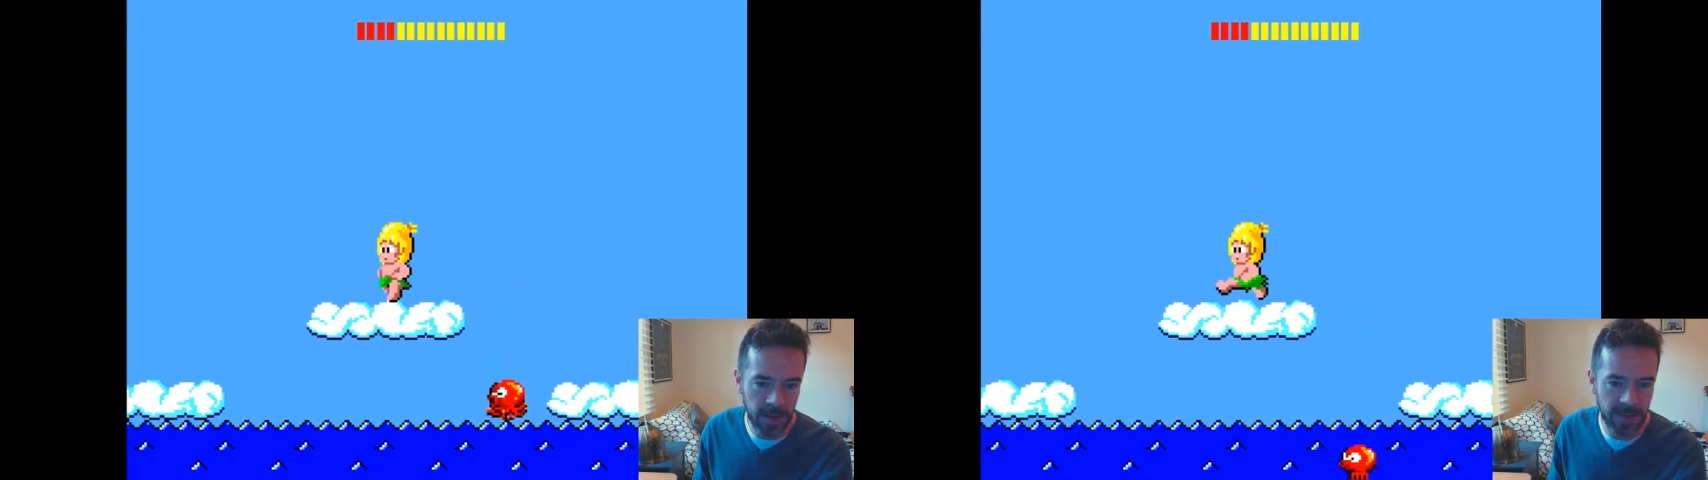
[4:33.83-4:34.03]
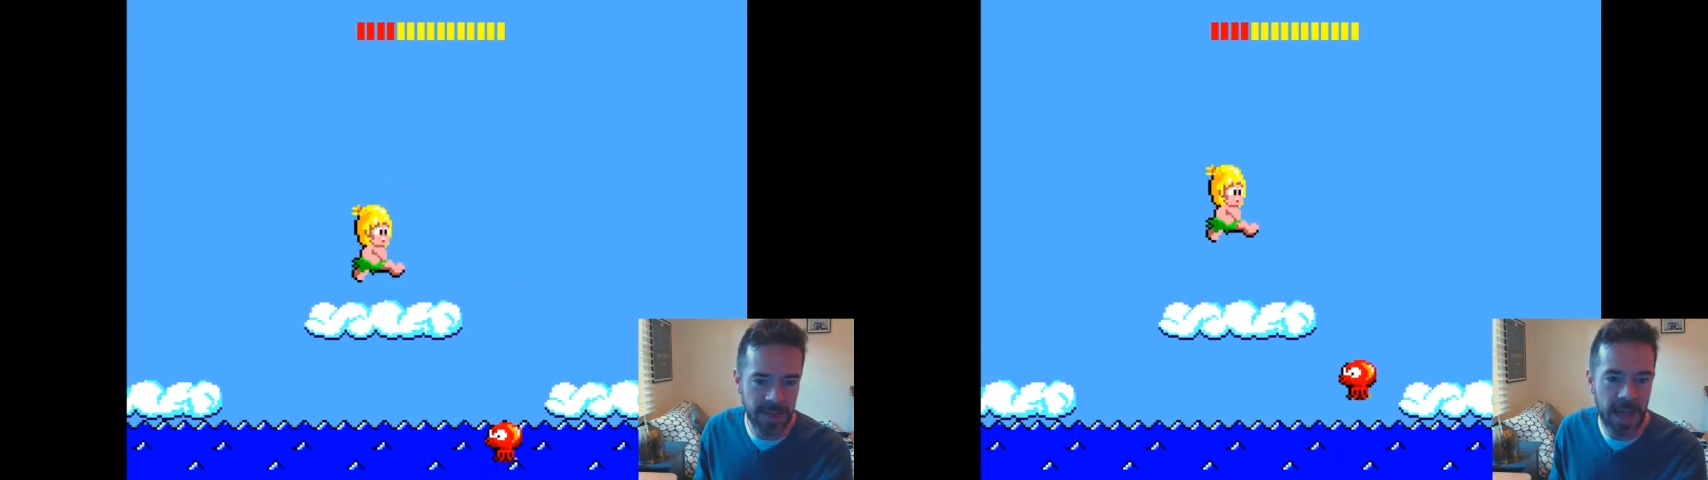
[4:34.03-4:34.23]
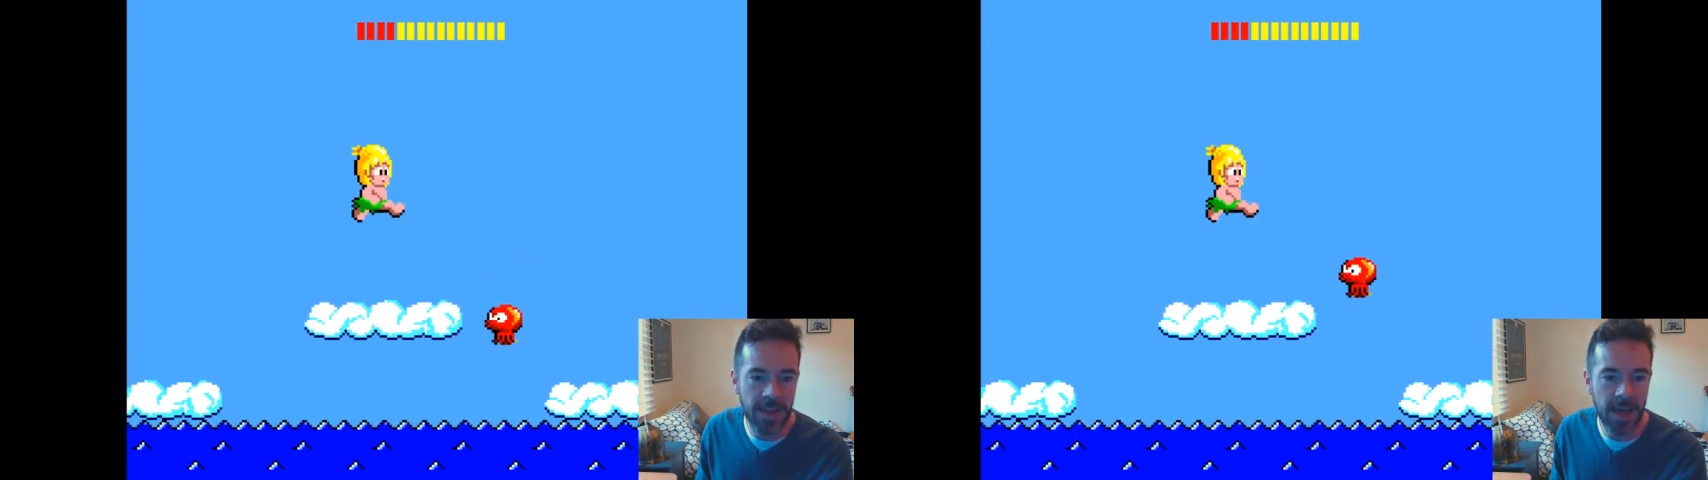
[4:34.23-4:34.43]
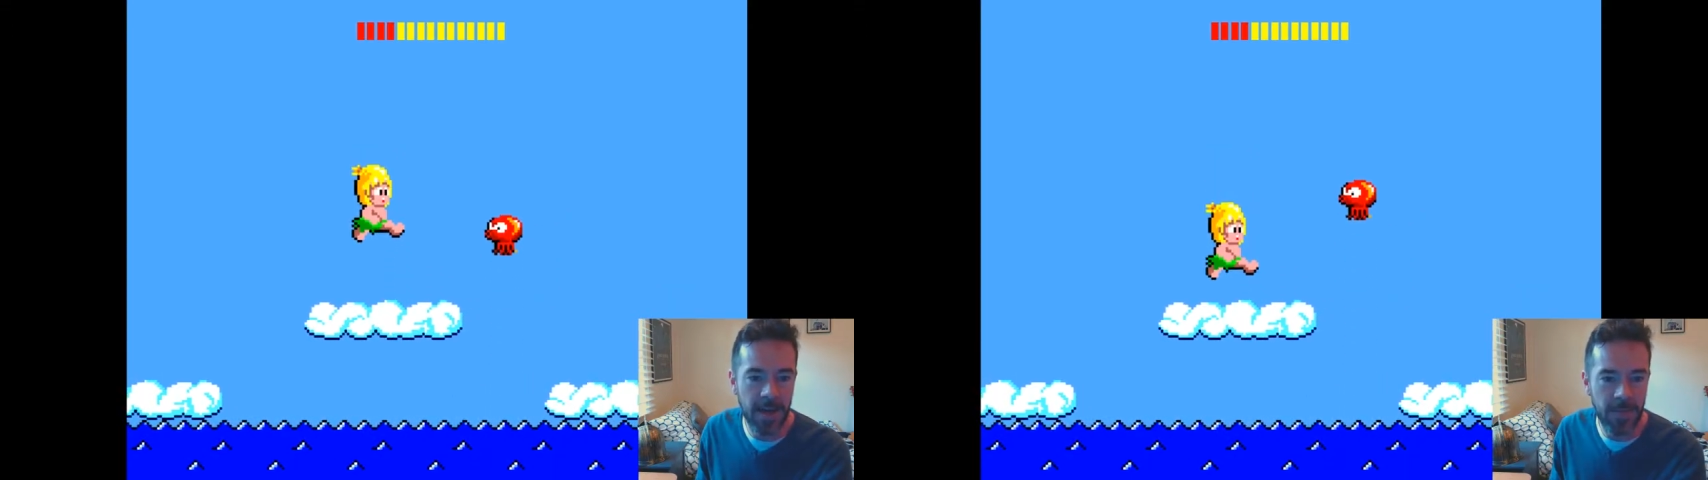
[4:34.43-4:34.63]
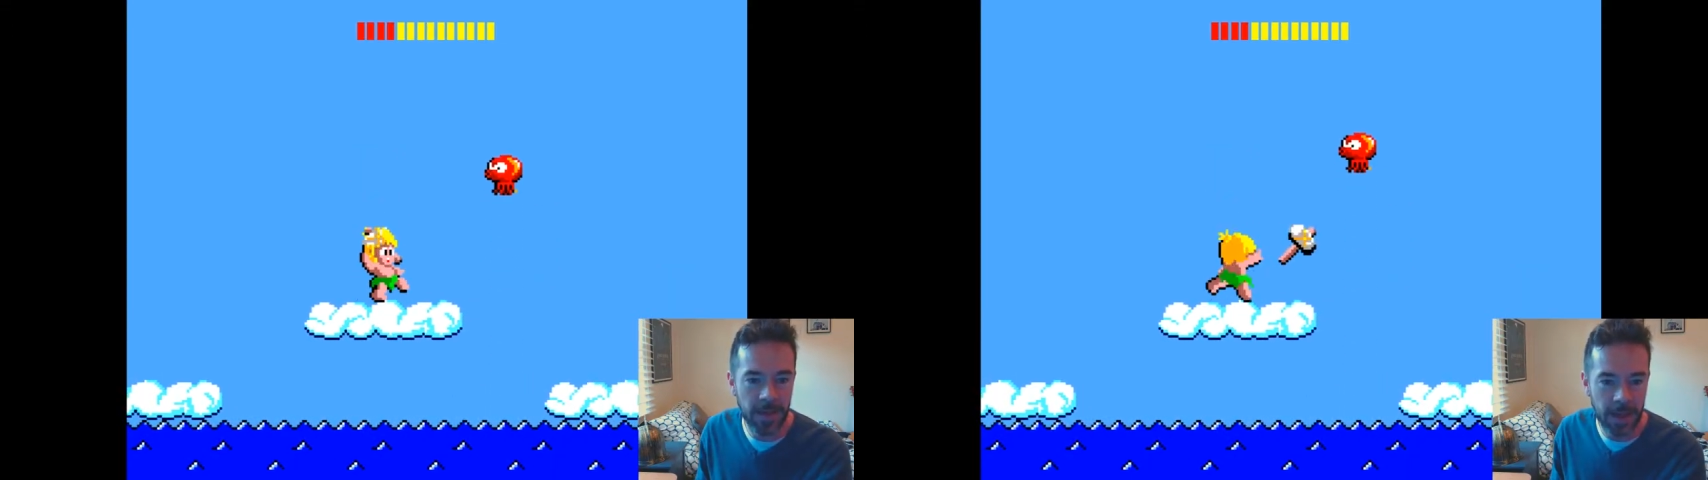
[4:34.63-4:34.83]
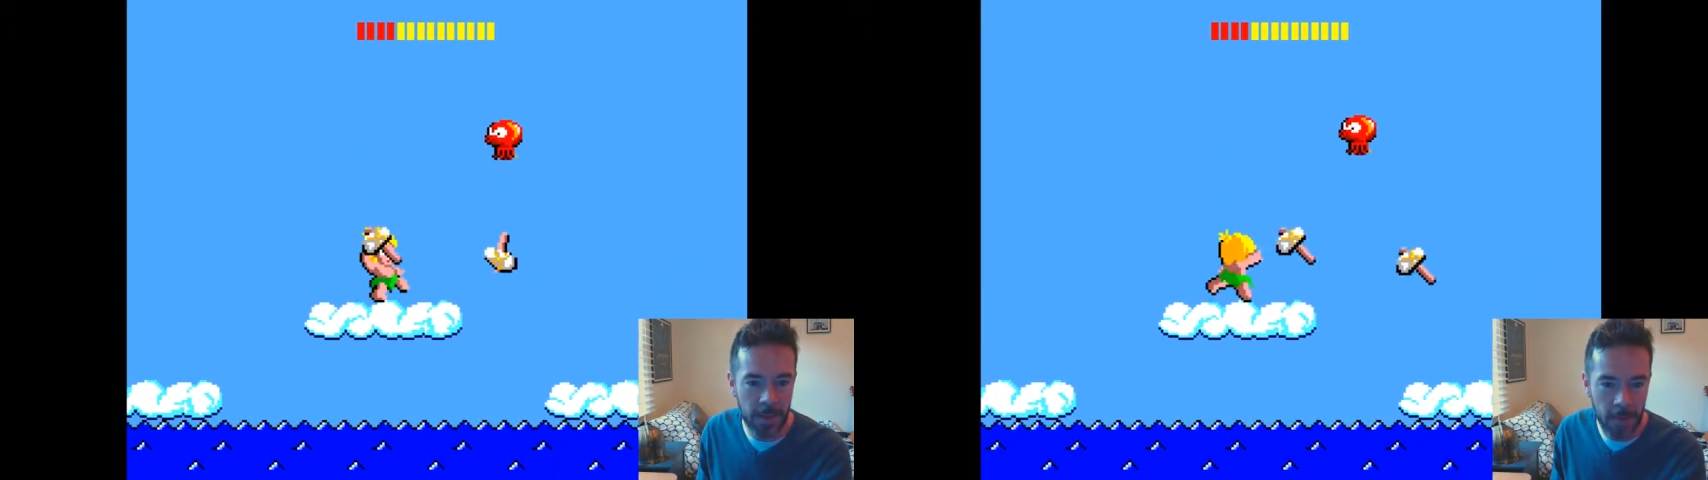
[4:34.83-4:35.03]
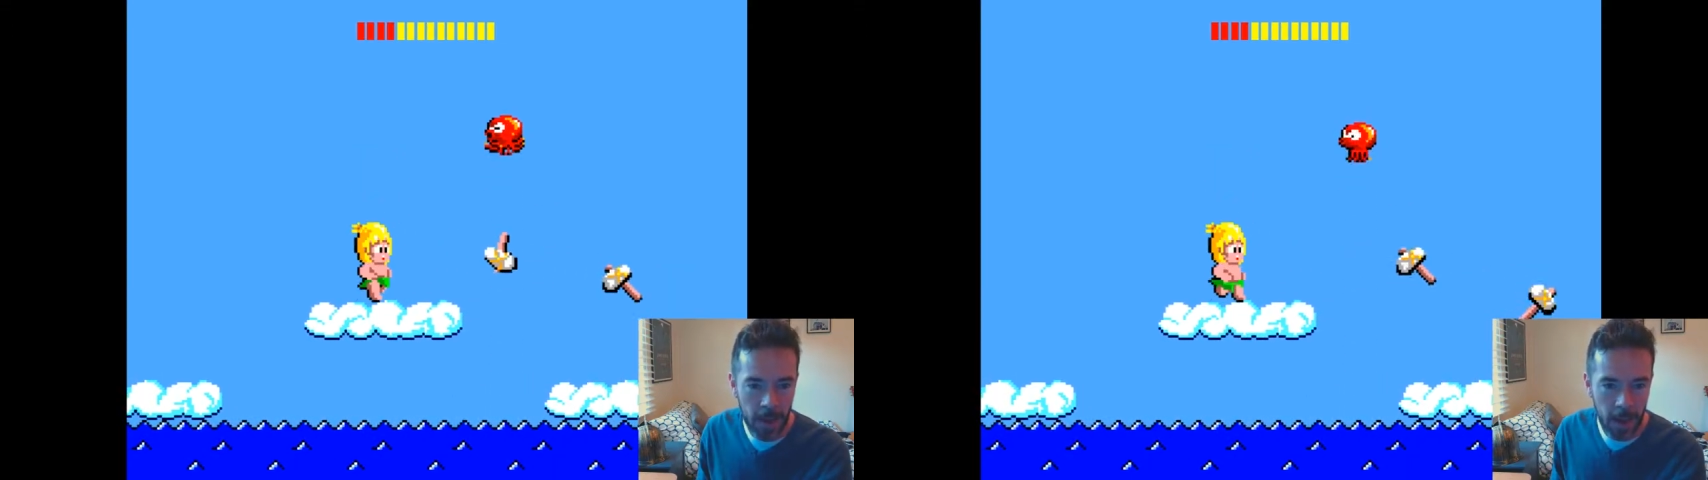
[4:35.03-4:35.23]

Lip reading: and I just had to have that game.